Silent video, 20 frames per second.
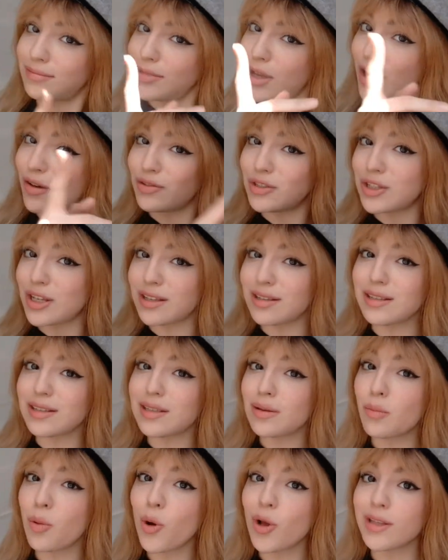I was not
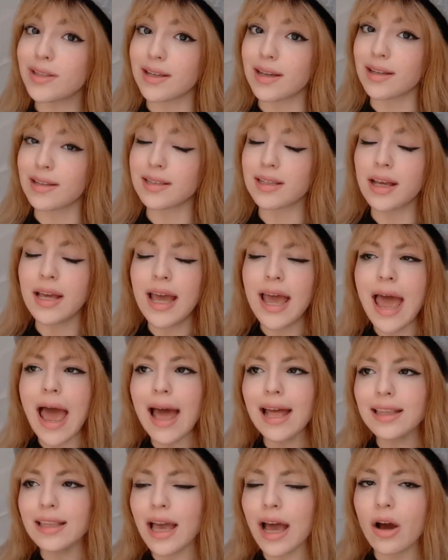disappointed.
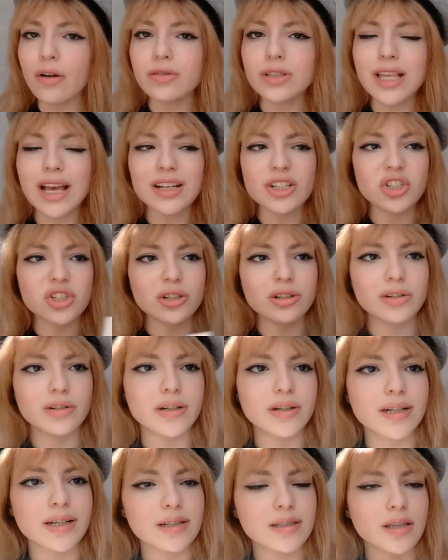And I was actually
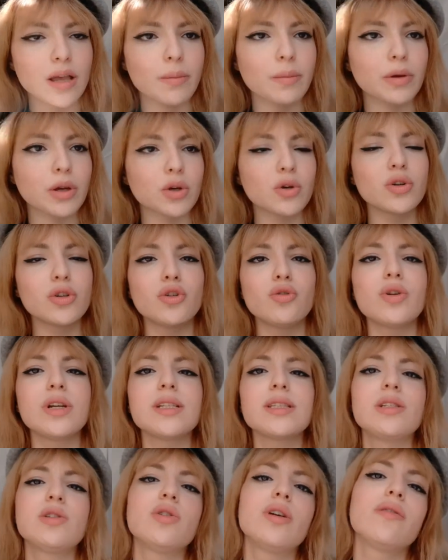reading some
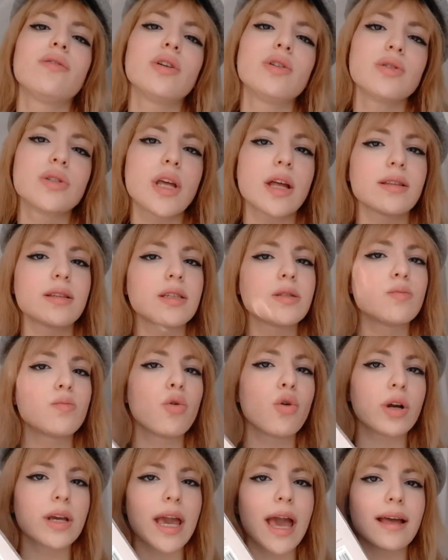Goodreads reviews on this
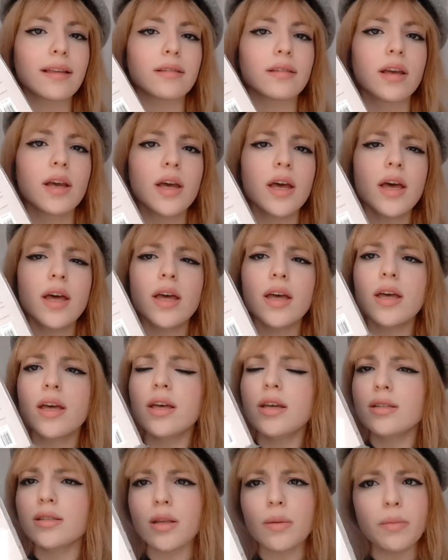book, and
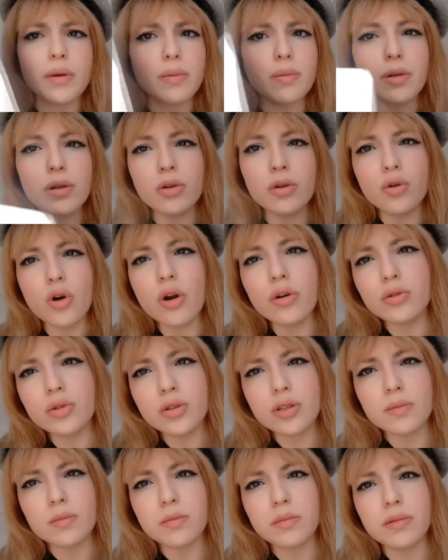some people
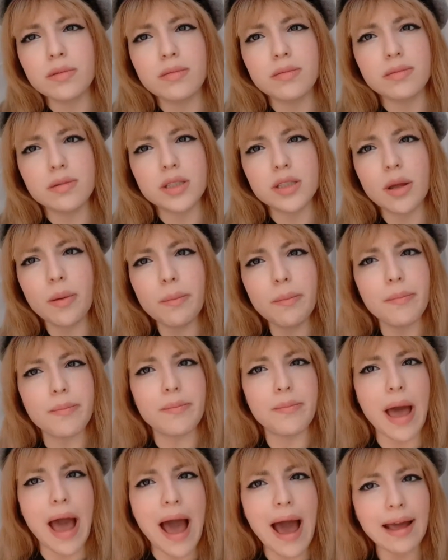wrote some
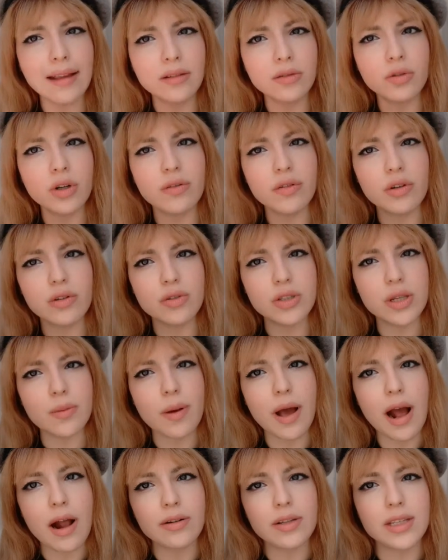bad reviews
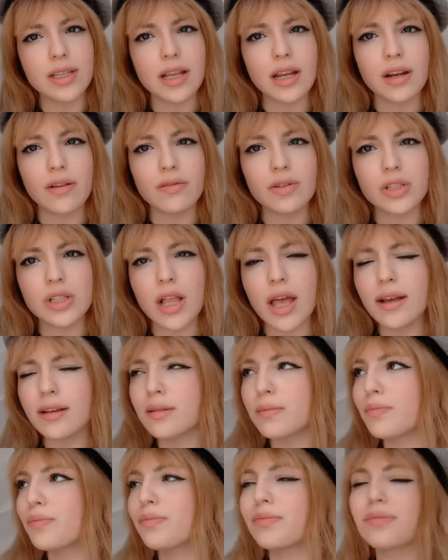about it, and I was
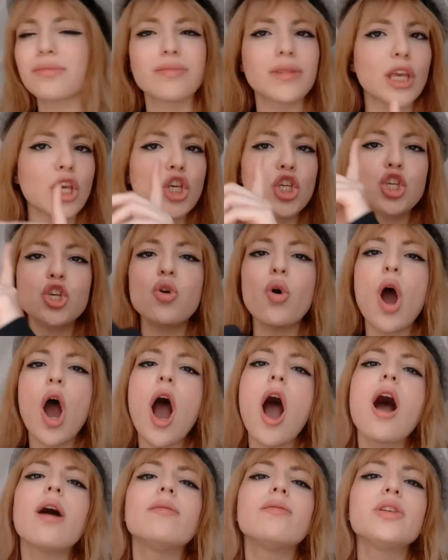like, you
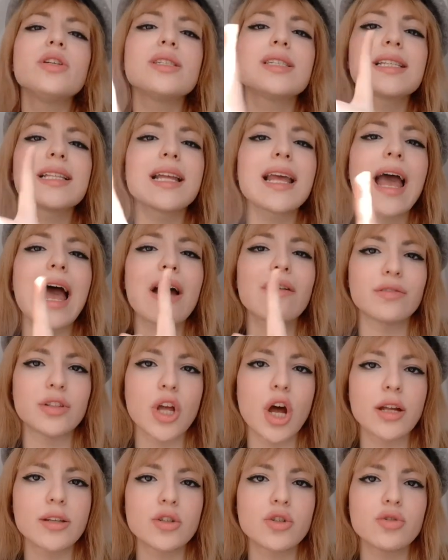obviously have
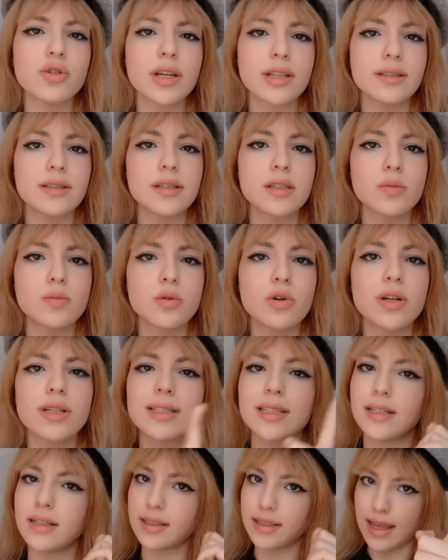not read this book
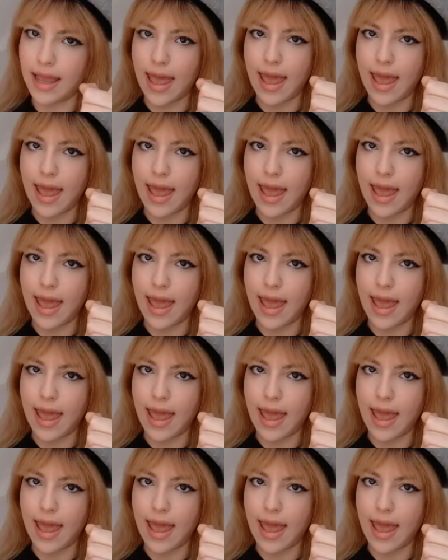till the